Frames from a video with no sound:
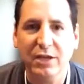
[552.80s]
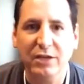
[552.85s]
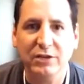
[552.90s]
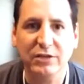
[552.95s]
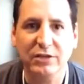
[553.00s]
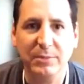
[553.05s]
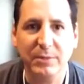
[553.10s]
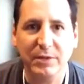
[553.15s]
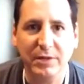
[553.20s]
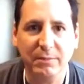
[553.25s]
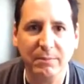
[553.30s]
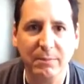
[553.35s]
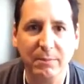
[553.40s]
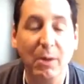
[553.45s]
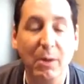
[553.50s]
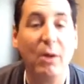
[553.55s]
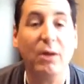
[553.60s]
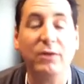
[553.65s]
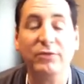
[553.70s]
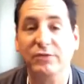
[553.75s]
some of the
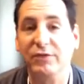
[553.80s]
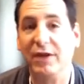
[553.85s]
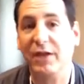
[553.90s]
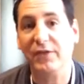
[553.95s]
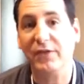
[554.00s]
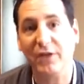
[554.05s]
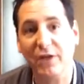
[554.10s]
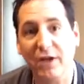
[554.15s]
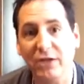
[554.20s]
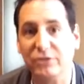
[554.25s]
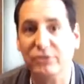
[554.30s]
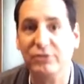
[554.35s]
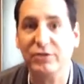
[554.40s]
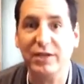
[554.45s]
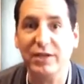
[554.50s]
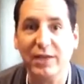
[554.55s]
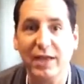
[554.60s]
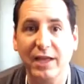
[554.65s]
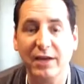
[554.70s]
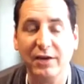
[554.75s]
malls around the
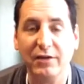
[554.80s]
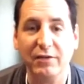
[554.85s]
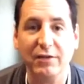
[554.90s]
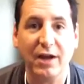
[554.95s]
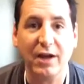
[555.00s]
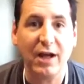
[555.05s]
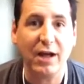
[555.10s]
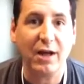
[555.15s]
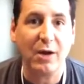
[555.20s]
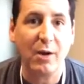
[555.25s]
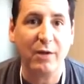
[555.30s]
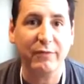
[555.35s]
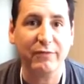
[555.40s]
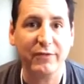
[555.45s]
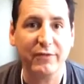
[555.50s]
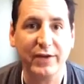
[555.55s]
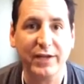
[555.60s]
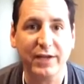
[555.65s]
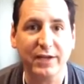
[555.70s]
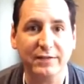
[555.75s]
country that are
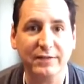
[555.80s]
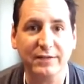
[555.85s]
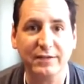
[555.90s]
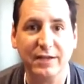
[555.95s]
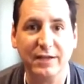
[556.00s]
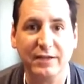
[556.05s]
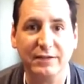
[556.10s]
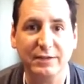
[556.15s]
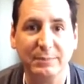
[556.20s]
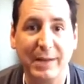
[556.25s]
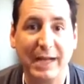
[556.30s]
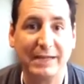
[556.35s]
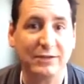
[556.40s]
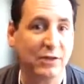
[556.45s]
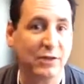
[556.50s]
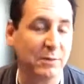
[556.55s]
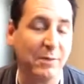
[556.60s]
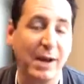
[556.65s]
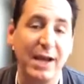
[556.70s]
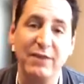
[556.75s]
offering us spots.
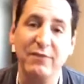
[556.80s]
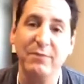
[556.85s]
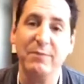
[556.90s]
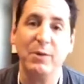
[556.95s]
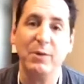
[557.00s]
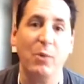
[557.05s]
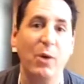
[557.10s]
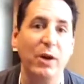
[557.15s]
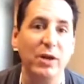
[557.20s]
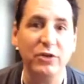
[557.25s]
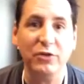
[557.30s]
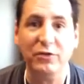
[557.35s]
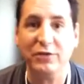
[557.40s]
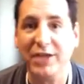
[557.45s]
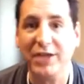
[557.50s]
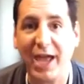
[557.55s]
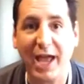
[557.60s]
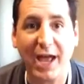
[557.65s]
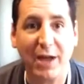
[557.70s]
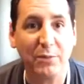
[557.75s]
So there might even be one in your
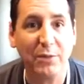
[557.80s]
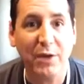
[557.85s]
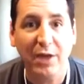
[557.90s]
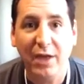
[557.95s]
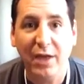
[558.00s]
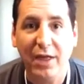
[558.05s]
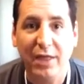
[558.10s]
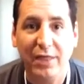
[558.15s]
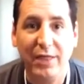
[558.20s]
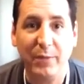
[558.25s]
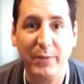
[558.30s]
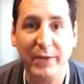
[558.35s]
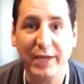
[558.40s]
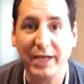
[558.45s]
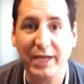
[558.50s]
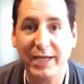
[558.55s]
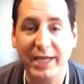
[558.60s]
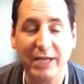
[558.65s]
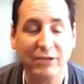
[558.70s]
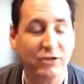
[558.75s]
town that we
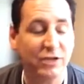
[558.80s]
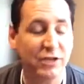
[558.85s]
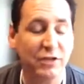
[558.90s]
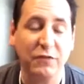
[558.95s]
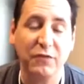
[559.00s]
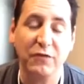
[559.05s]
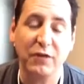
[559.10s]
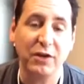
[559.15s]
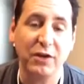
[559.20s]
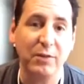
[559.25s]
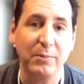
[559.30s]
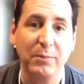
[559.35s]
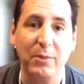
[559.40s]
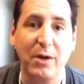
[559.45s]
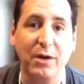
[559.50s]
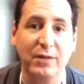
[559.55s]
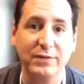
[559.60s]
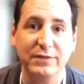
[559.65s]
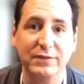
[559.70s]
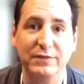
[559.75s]
can get you in the front of the malls.